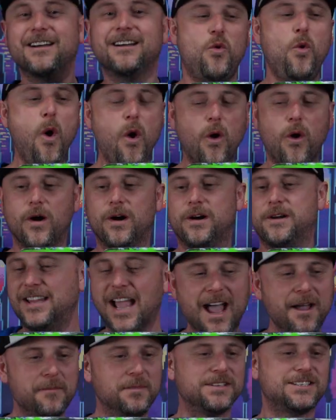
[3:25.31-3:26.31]
Woo,
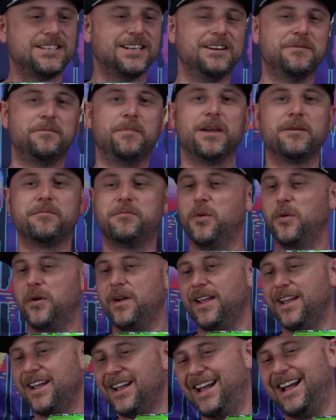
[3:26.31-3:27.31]
damn is it a big
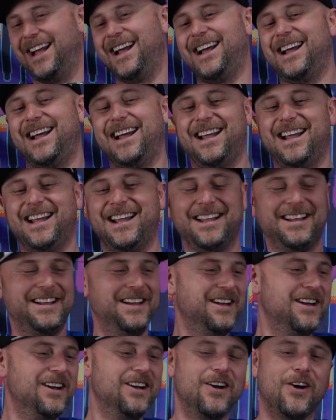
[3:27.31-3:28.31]
boy.
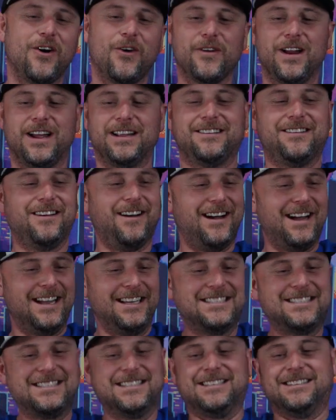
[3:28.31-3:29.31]
Alright
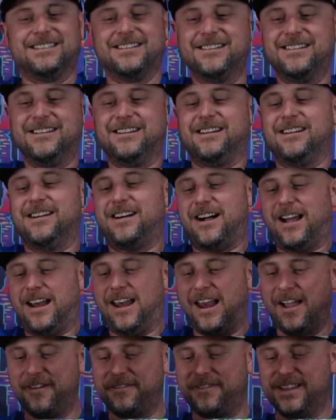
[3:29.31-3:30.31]
guys, I
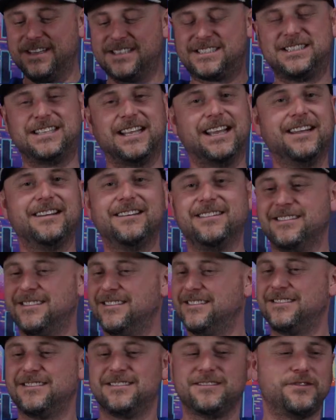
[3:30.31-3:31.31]
love this thing.
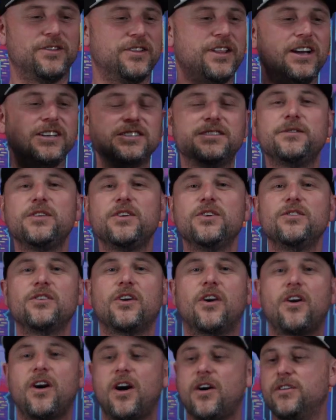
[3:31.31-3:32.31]
For those of you who
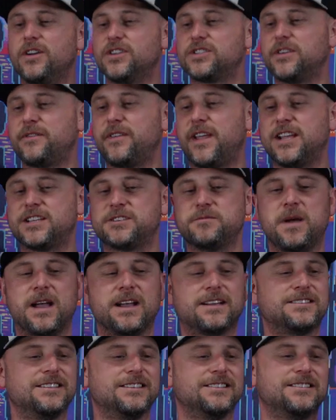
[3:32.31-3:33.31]
are owners of
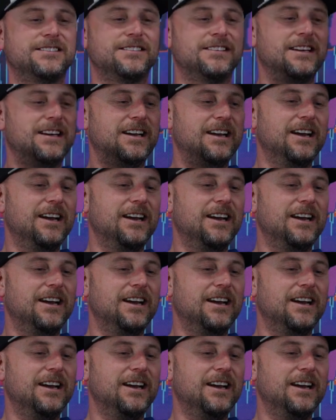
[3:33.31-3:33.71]
XMaxxes,